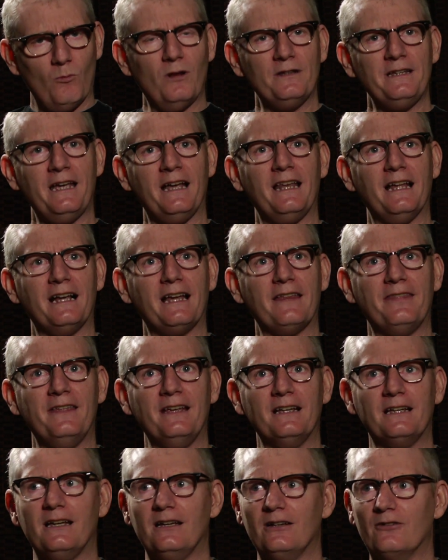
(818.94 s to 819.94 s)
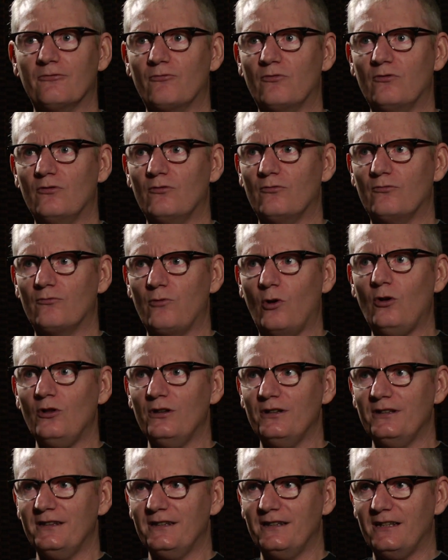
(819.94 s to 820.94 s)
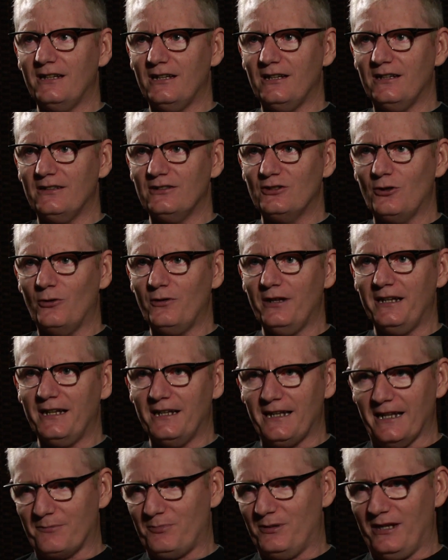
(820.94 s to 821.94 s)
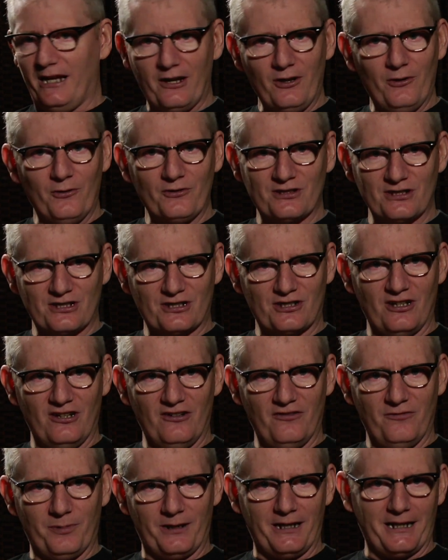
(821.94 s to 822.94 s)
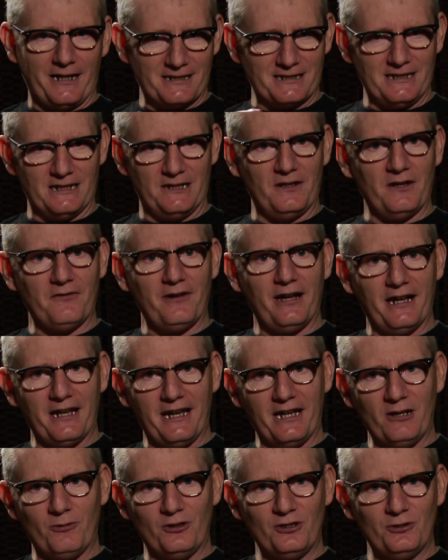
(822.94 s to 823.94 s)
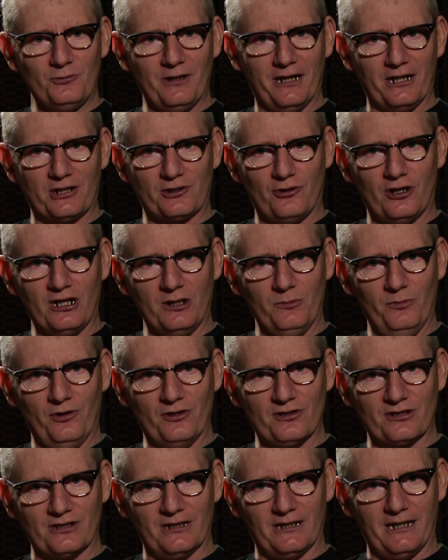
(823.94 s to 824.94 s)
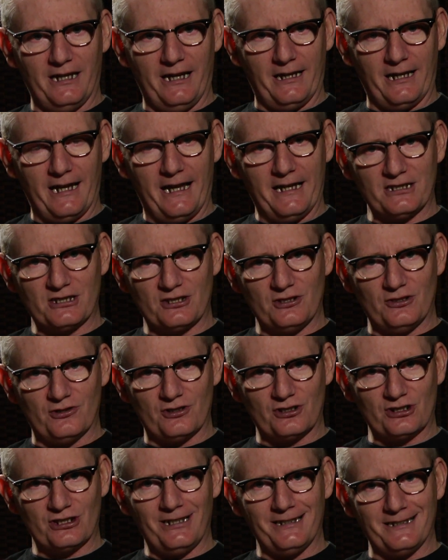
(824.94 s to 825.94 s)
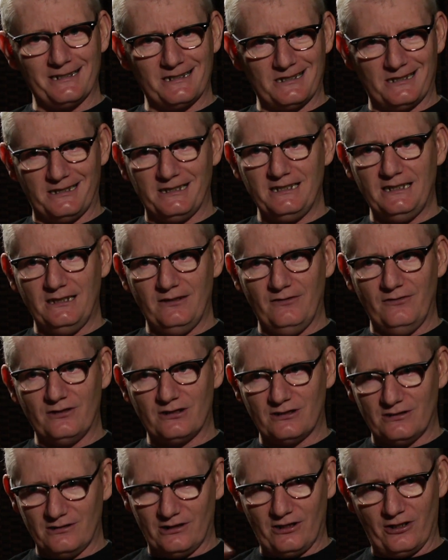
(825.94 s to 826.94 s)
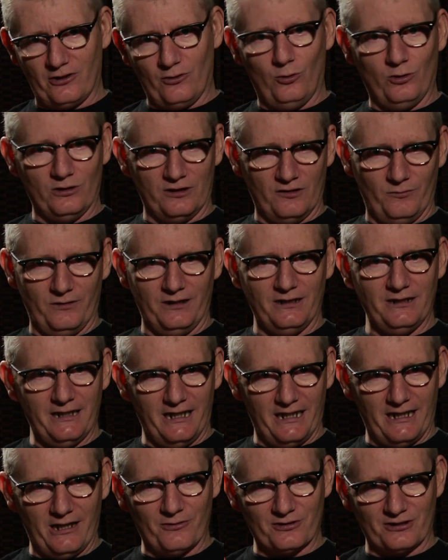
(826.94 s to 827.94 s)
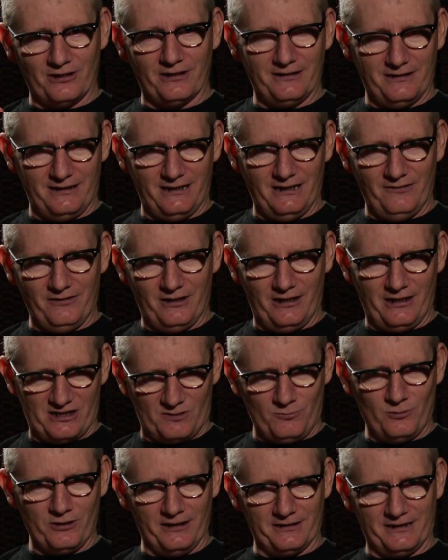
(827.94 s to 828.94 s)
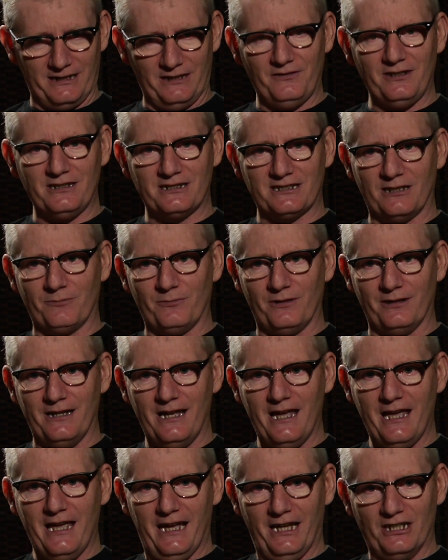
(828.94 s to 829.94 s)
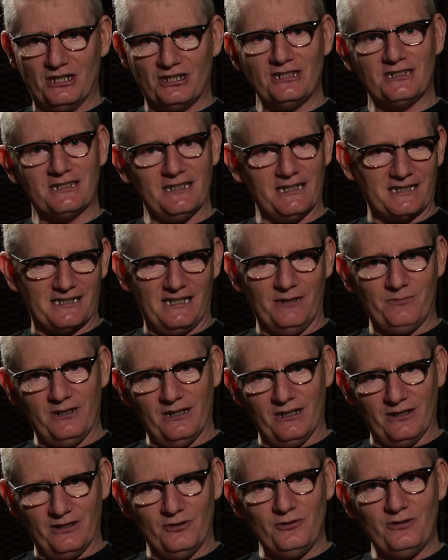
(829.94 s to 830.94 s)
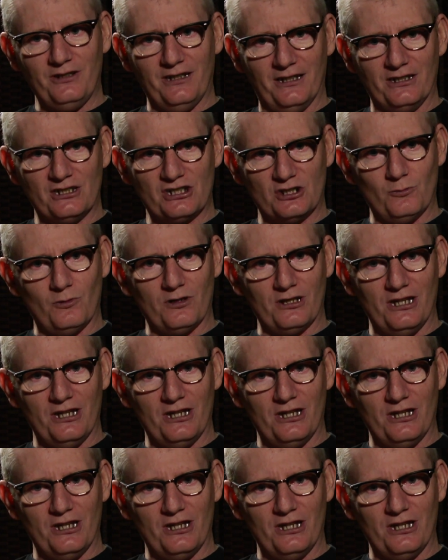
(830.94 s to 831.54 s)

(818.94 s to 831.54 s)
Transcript: Well, yeah, like I think Roland donated like pianos and stuff, but like I said, they never had anyone do electronic music. And last year, Shelley Steves got a hold of me, and I was on a small little TV segment, and she said the same thing you did. She